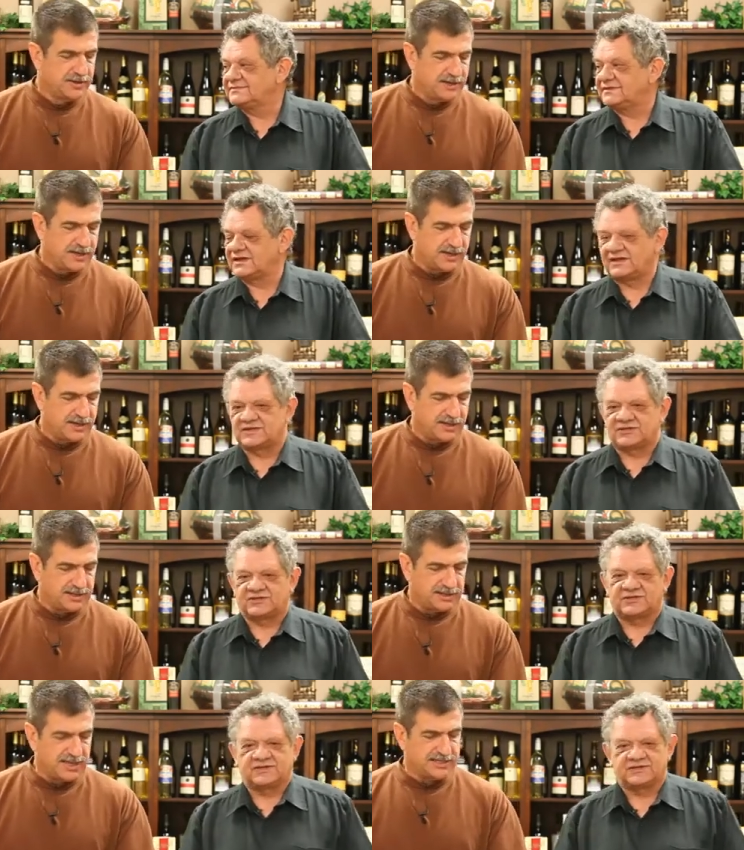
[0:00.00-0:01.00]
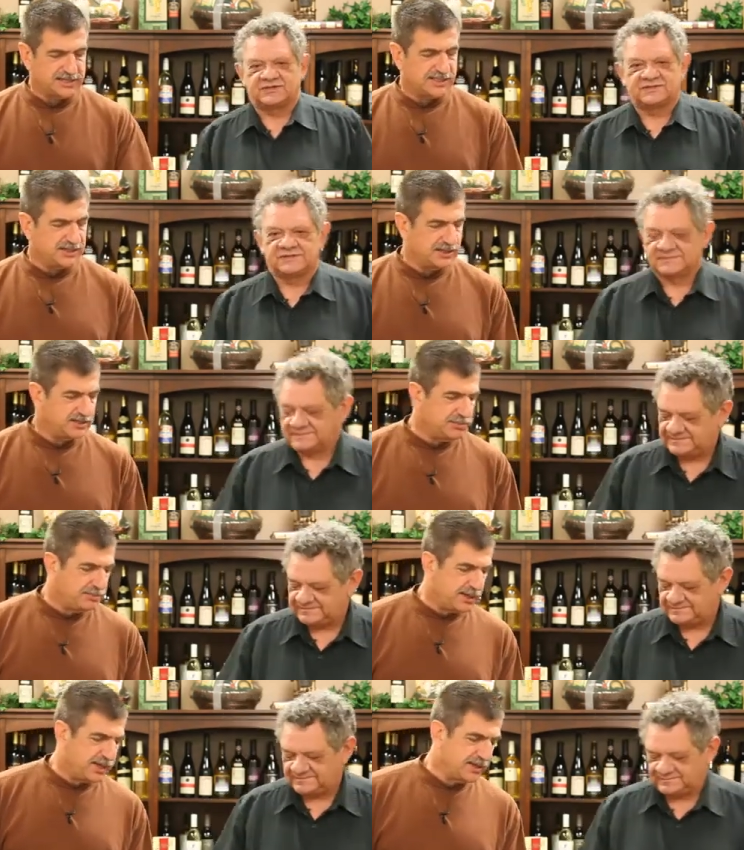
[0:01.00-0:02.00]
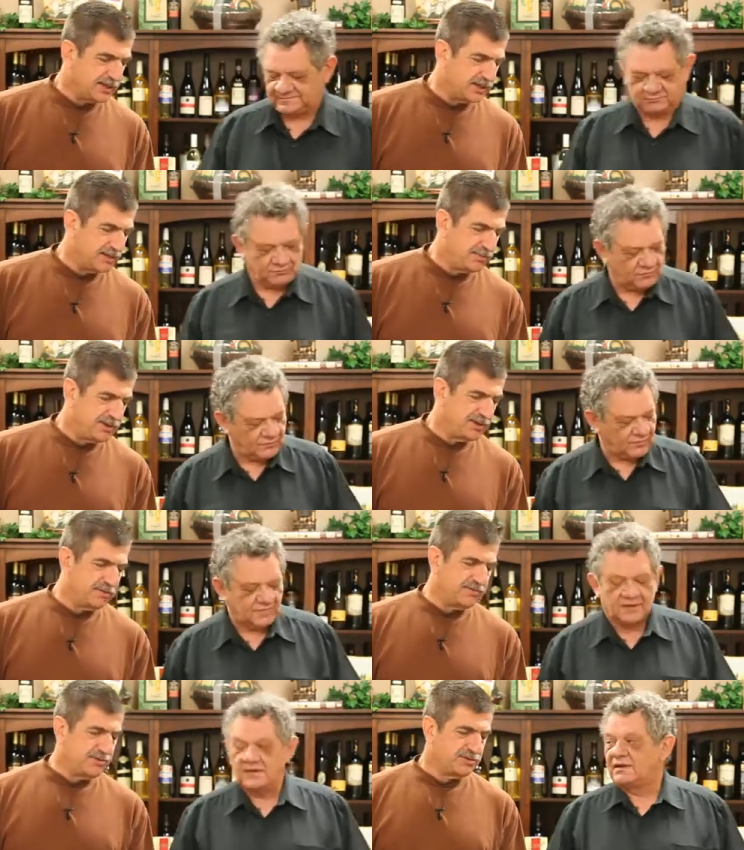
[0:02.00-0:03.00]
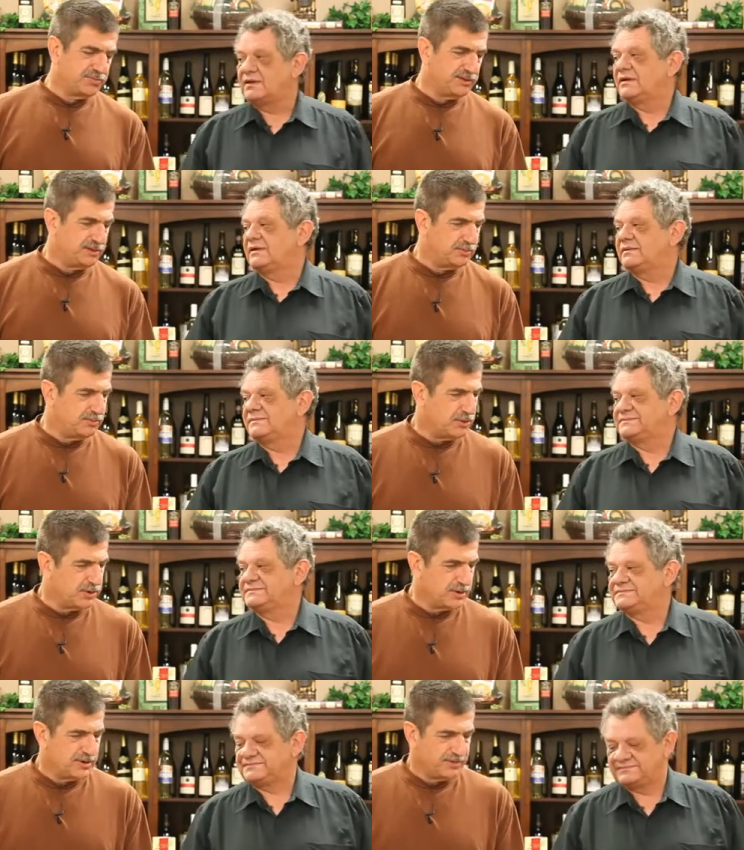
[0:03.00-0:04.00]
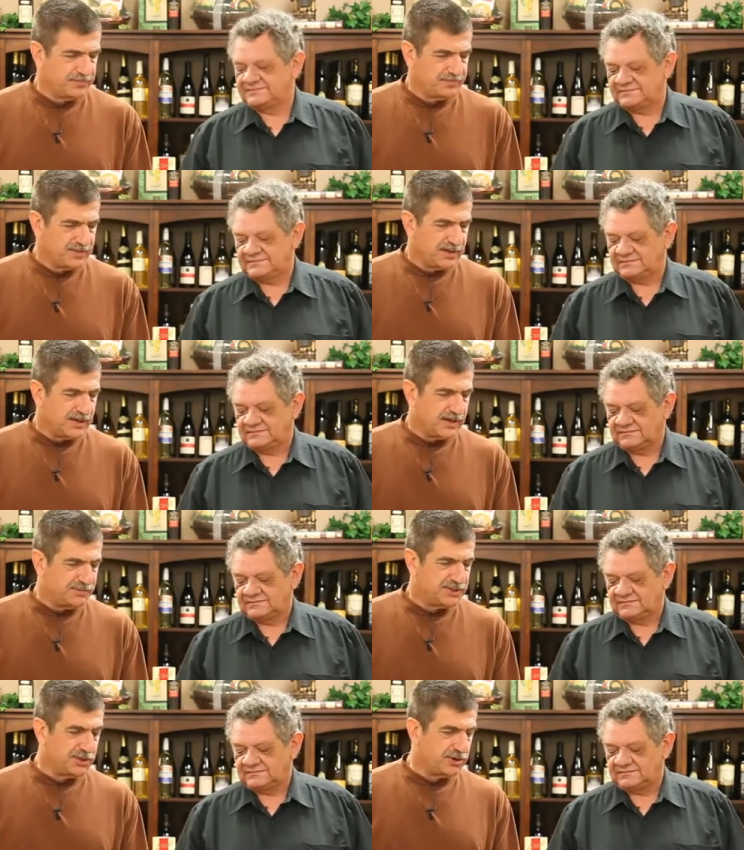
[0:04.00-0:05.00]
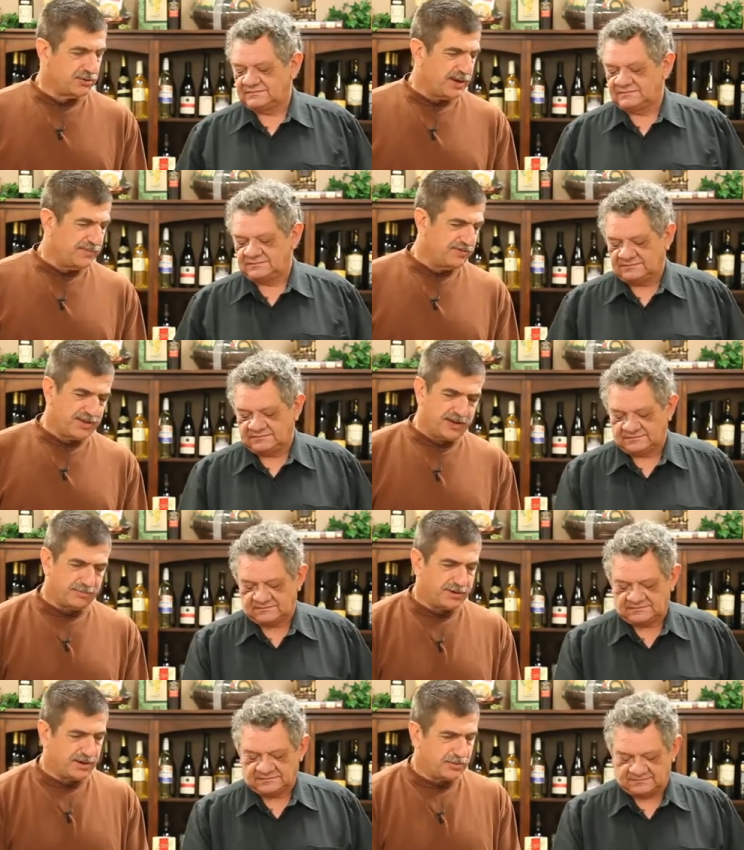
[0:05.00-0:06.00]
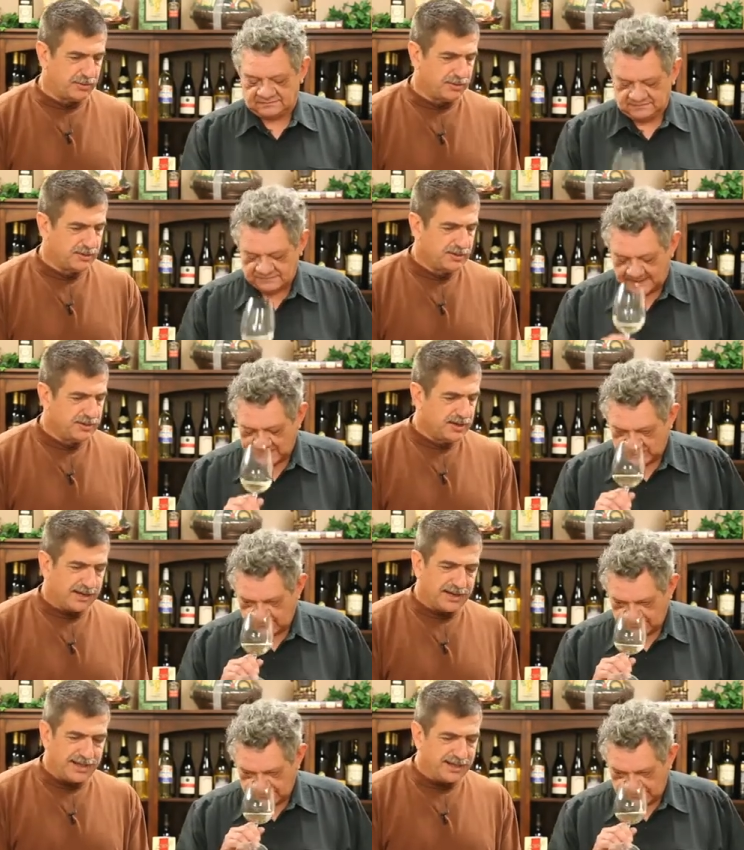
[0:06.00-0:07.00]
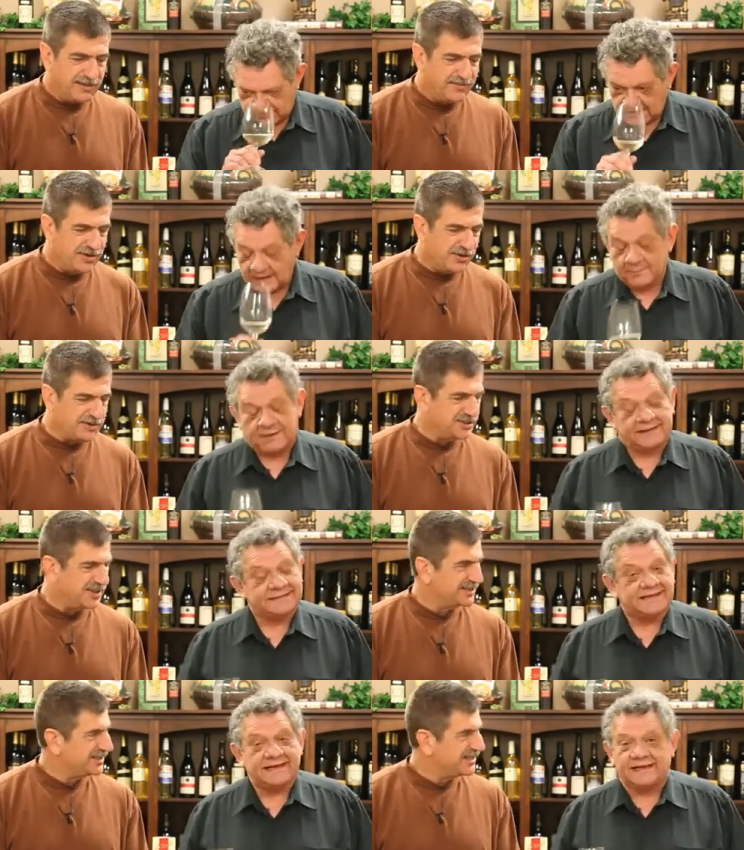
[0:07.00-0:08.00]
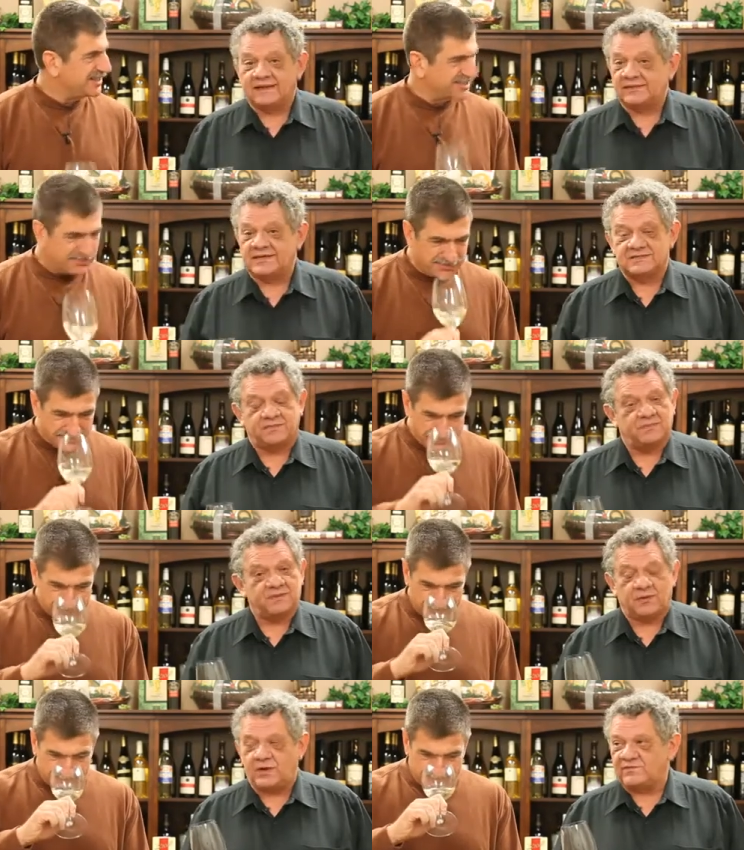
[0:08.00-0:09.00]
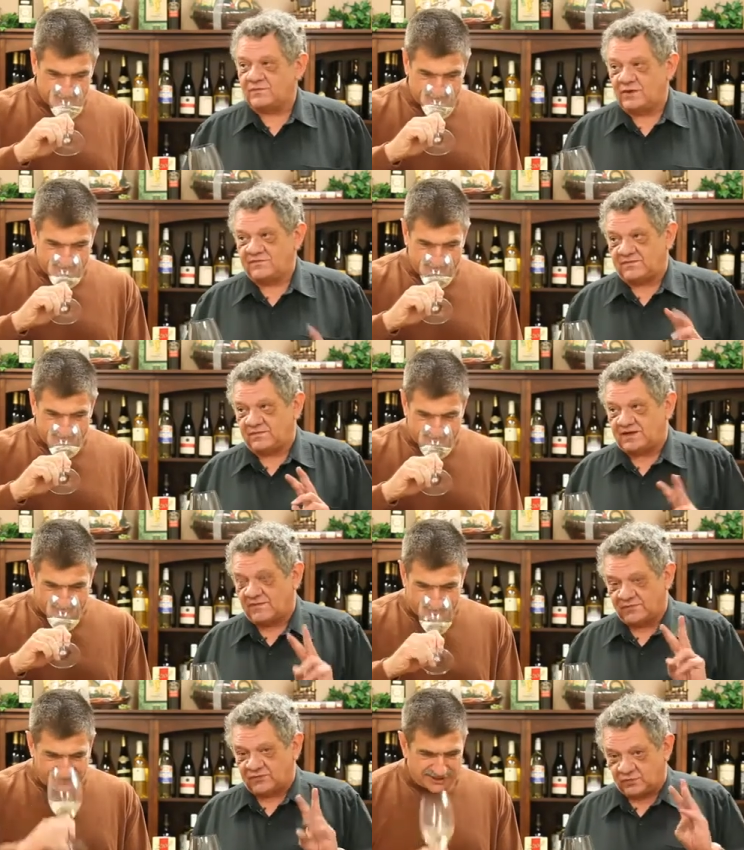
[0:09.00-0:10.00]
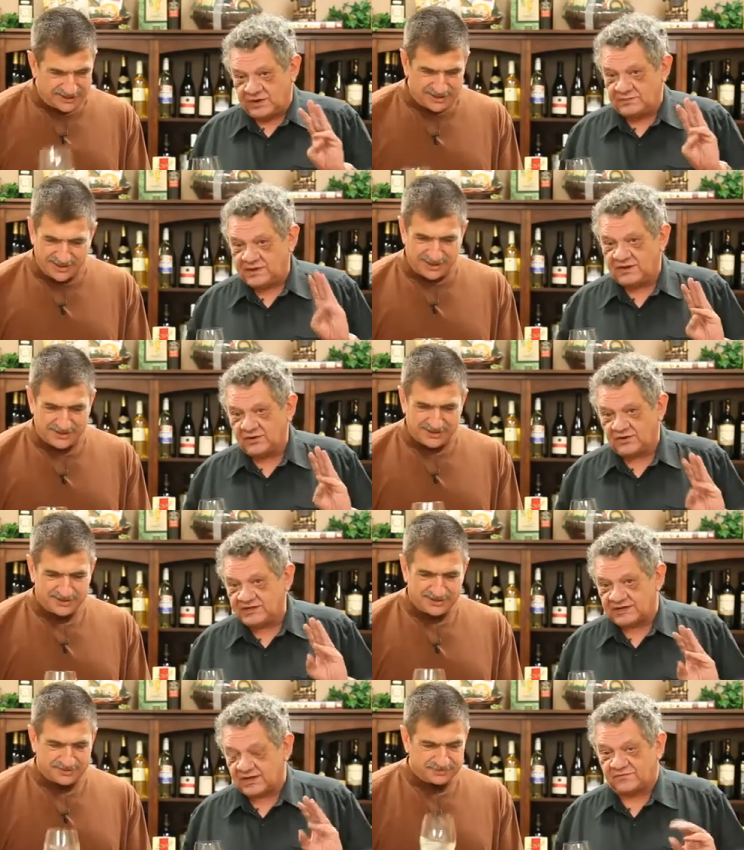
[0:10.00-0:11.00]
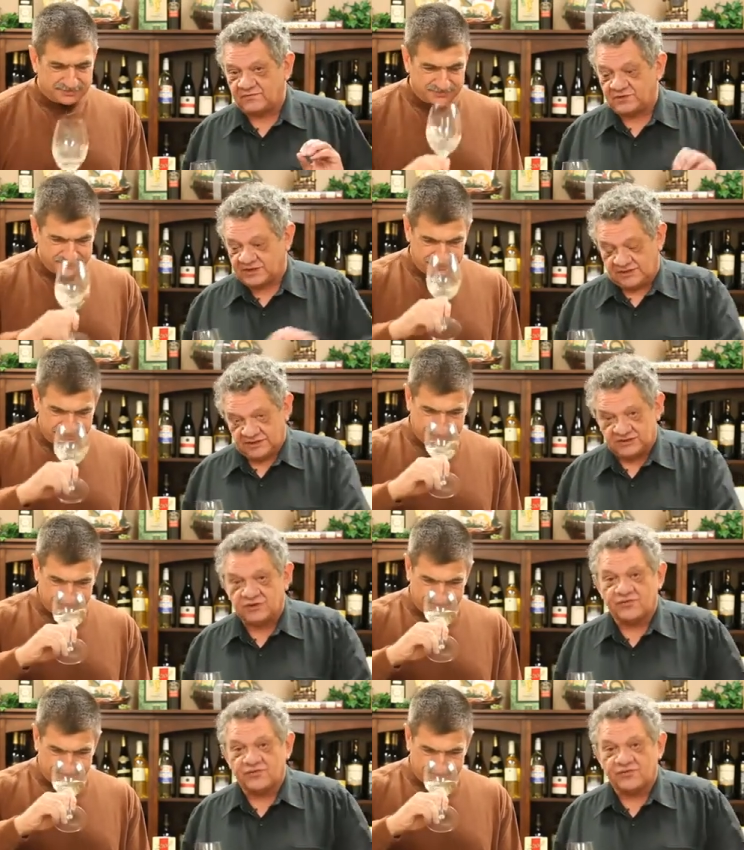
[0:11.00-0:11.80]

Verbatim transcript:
Speaker 1: in the classic in, the series. classic series, but uh, the Pinot Gris, of course, being a little more uh, obscure grape for that part of the
Speaker 2: world. And I love the nose. But I'll tell you, these the we've we've done three Pinot Gris now from New Zealand. This is
Speaker 1: the